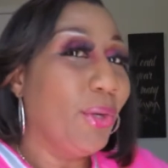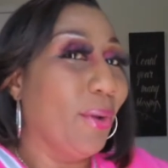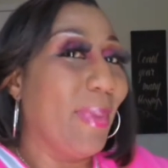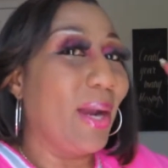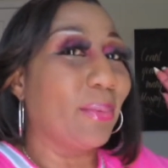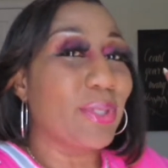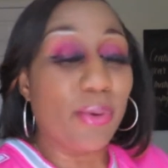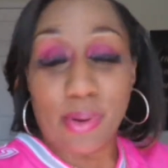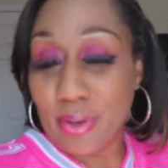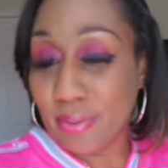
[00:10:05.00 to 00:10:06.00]
No matter what's
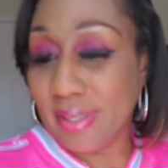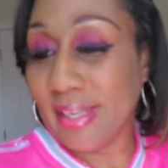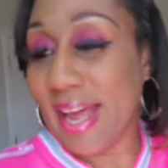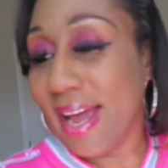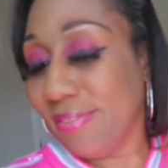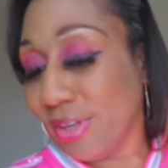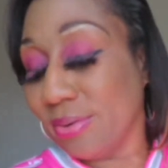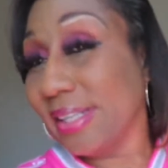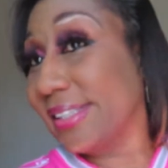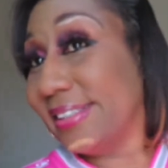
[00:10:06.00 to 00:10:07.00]
going on in life, don't
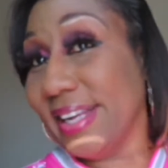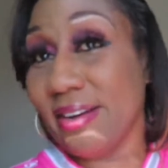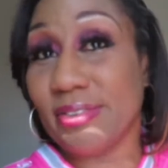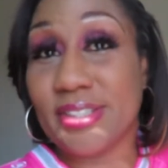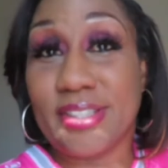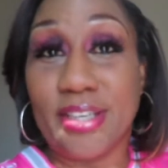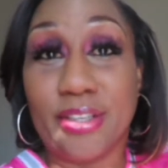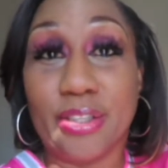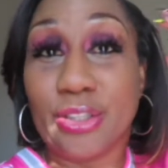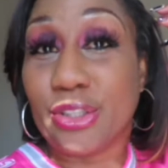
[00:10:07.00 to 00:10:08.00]
let the devil steal
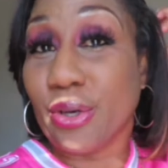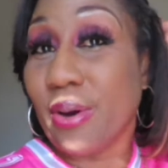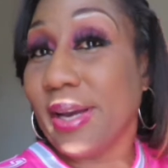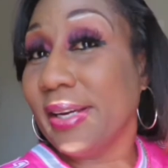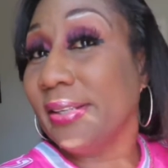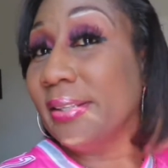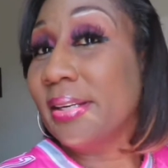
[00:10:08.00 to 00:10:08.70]
your joy.